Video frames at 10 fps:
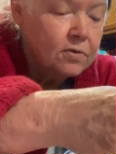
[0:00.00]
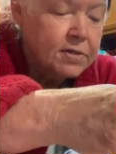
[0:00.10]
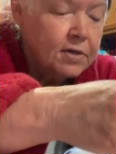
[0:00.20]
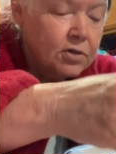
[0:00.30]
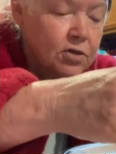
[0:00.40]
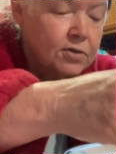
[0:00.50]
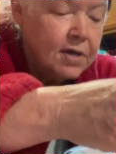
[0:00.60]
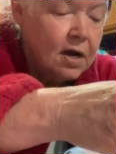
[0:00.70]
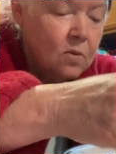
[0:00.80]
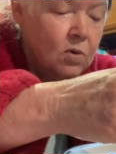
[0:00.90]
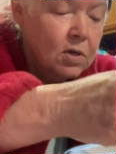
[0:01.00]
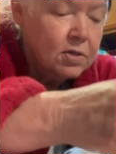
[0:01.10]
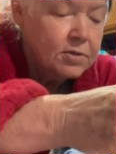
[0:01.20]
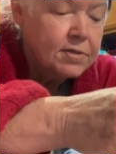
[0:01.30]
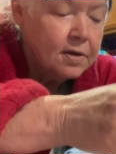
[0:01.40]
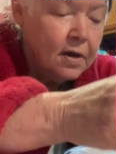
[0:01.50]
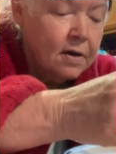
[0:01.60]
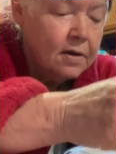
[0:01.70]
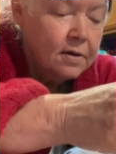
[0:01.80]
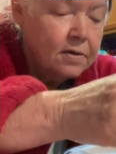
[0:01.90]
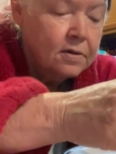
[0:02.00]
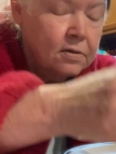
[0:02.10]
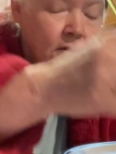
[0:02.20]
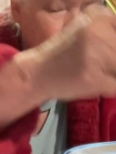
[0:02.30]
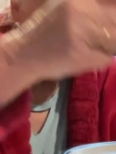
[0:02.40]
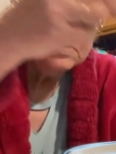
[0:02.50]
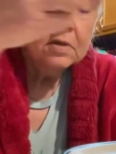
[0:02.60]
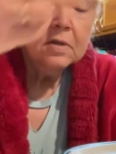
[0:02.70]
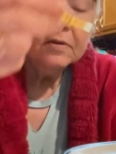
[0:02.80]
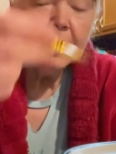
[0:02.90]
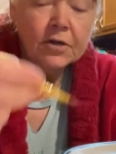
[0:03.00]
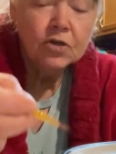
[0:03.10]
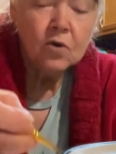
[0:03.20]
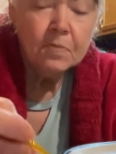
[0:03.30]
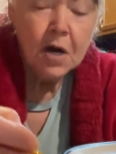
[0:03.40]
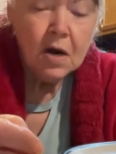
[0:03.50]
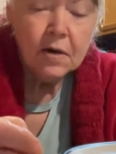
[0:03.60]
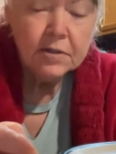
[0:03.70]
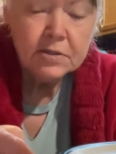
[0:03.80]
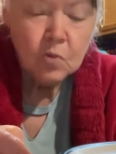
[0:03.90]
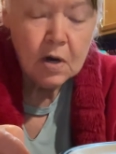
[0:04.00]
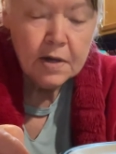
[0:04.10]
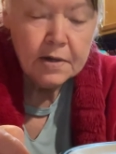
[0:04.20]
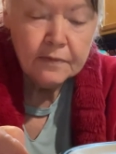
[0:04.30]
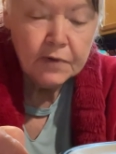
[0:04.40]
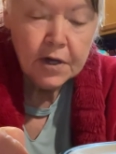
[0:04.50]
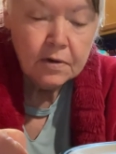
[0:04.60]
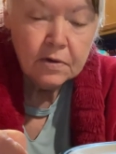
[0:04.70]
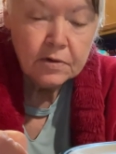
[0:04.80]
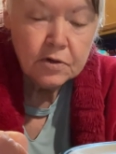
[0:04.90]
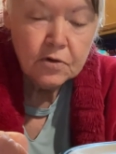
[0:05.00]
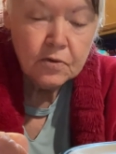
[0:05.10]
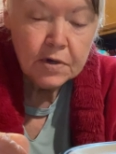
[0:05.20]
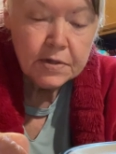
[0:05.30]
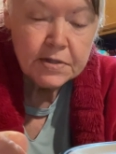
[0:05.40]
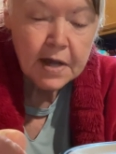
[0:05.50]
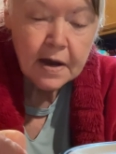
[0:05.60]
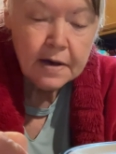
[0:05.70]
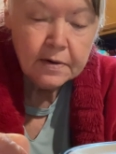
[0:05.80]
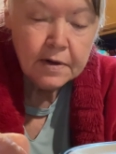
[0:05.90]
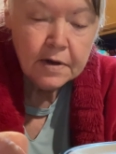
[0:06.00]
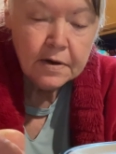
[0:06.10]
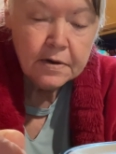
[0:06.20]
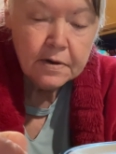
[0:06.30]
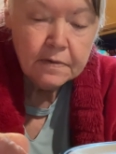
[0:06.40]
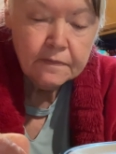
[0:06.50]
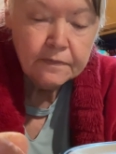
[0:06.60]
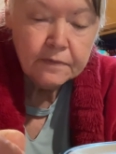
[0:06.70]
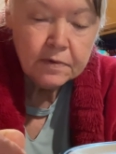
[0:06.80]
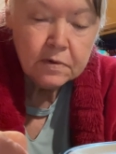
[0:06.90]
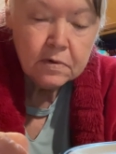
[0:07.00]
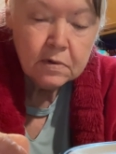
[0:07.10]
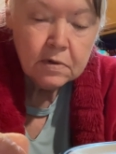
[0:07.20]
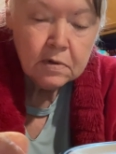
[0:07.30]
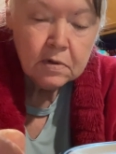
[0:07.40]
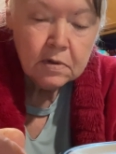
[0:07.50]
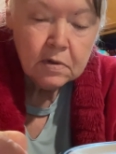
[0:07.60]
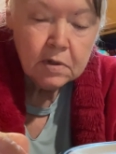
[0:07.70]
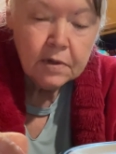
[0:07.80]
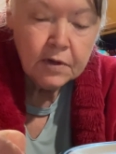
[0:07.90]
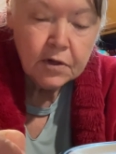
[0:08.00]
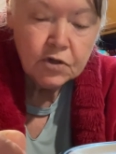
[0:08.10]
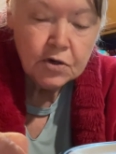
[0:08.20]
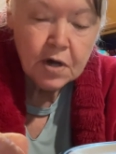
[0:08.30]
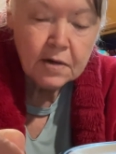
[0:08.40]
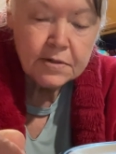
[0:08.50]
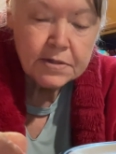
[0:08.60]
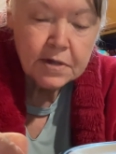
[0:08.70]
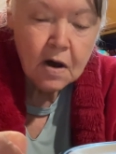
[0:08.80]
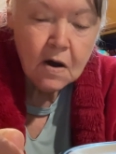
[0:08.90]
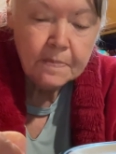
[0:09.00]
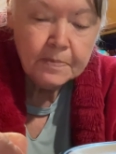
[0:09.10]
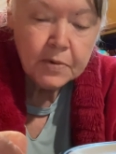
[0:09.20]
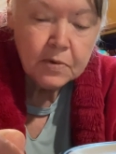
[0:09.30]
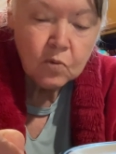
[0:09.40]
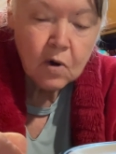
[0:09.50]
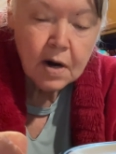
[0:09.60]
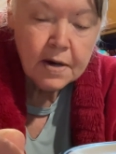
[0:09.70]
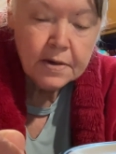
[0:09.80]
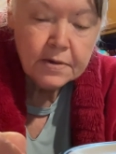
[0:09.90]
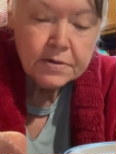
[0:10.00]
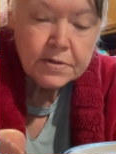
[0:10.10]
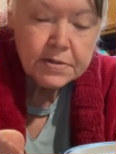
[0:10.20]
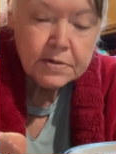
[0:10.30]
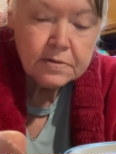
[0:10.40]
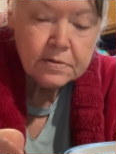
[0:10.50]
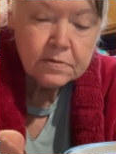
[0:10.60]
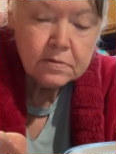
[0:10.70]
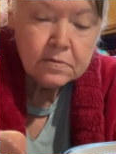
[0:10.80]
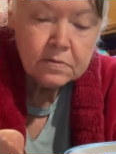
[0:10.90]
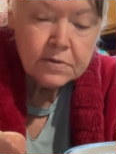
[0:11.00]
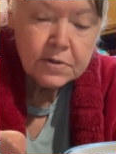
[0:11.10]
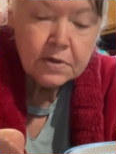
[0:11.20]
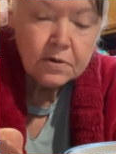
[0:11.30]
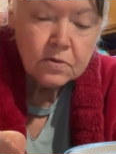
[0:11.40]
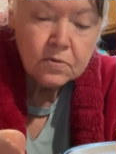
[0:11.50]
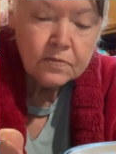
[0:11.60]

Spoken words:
such as I was today, that's your body's way of telling you that it's had enough and that you gotta stop and rest. So,